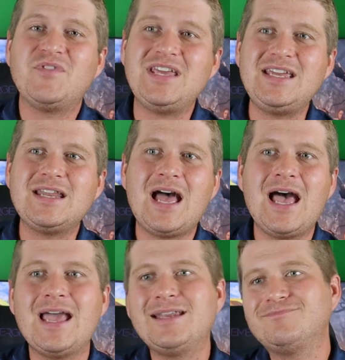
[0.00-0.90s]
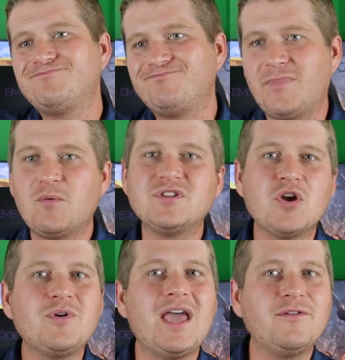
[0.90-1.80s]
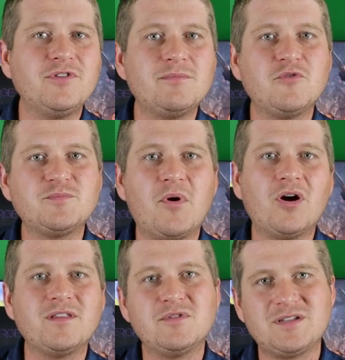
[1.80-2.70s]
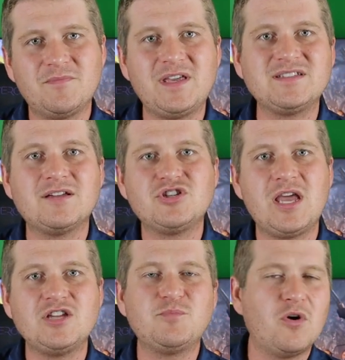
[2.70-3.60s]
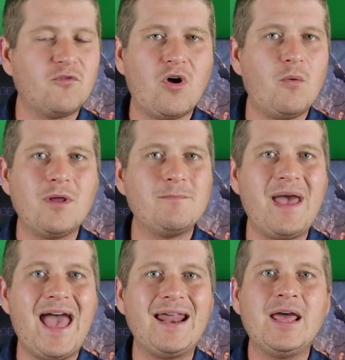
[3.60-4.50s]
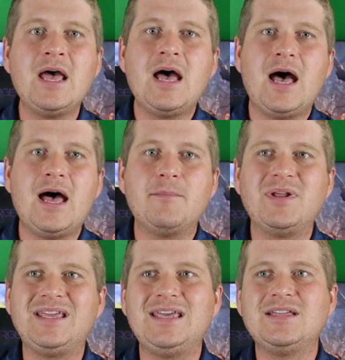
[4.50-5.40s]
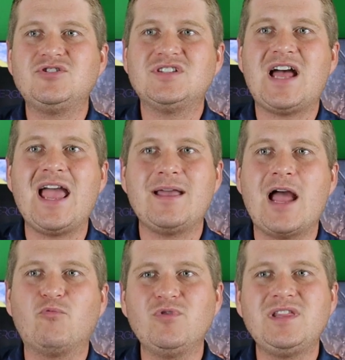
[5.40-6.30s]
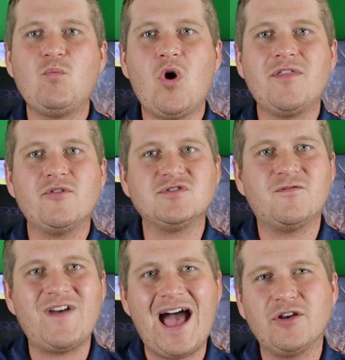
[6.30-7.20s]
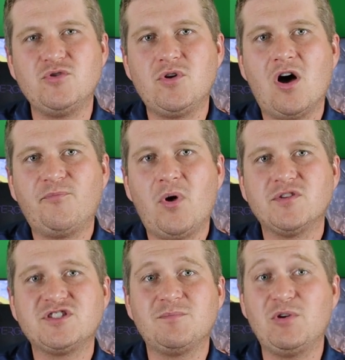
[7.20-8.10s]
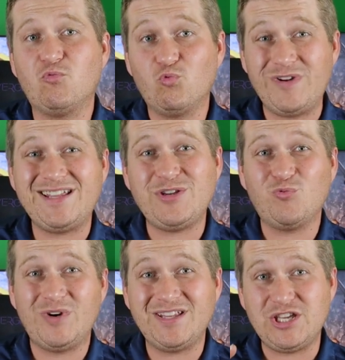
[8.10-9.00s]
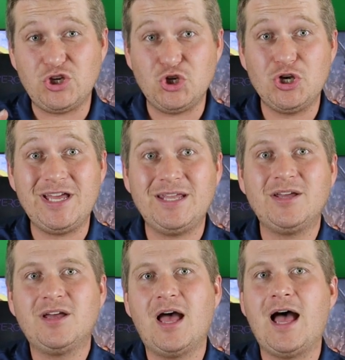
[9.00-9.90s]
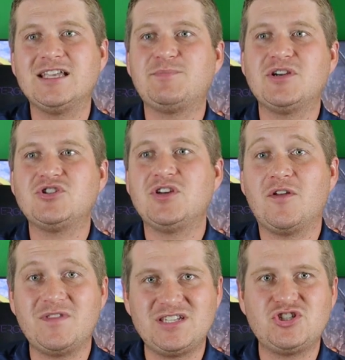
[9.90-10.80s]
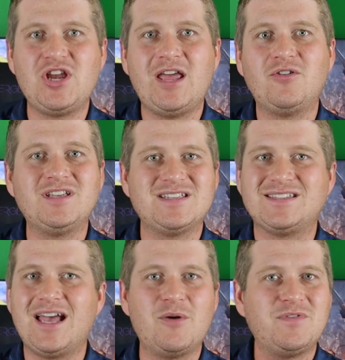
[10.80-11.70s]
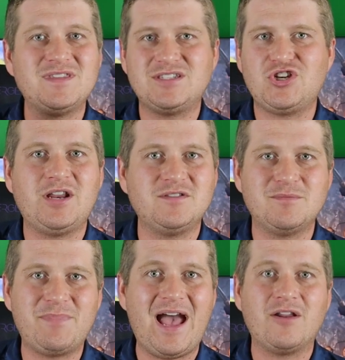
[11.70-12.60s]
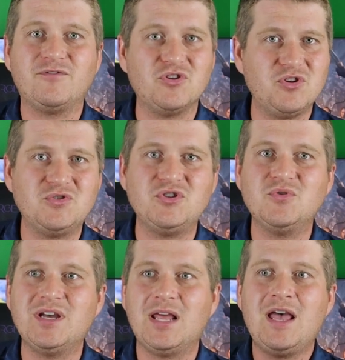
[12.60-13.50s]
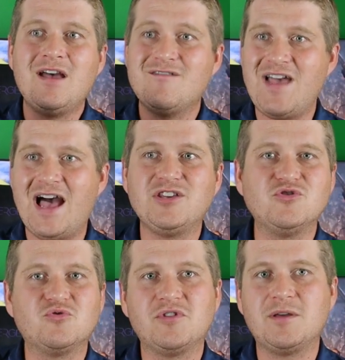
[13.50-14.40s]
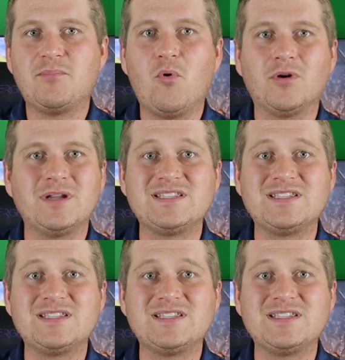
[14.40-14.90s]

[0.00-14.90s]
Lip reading: The E9 was okay for the most part. There was some things I changed, but overall wasn't bad. But again, just I really want those value golf balls to be really, really good, especially on this channel, because that's kind of what this channel is about. If you're new to it, value is really important.